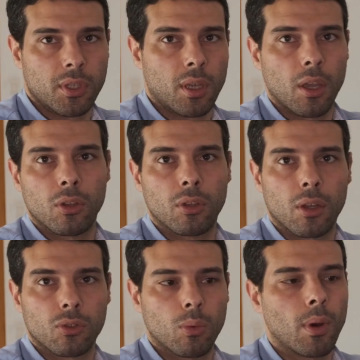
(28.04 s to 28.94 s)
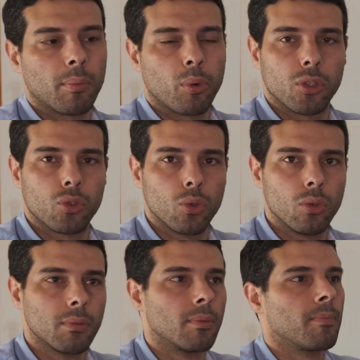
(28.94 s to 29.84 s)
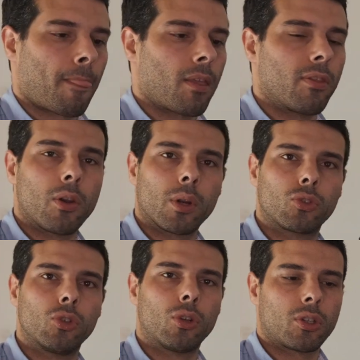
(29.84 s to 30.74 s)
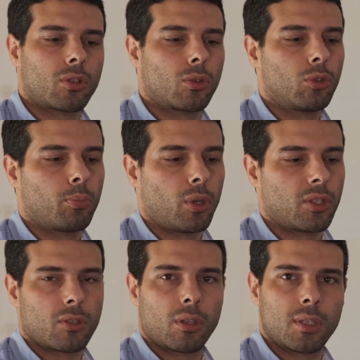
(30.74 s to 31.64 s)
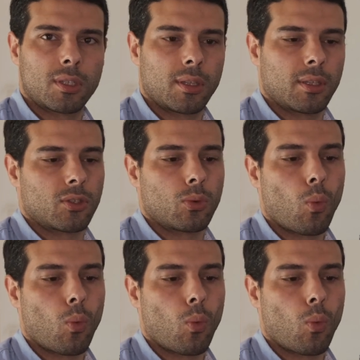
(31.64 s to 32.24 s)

you can go down to 1.2. There are 2 not so good points on this lens.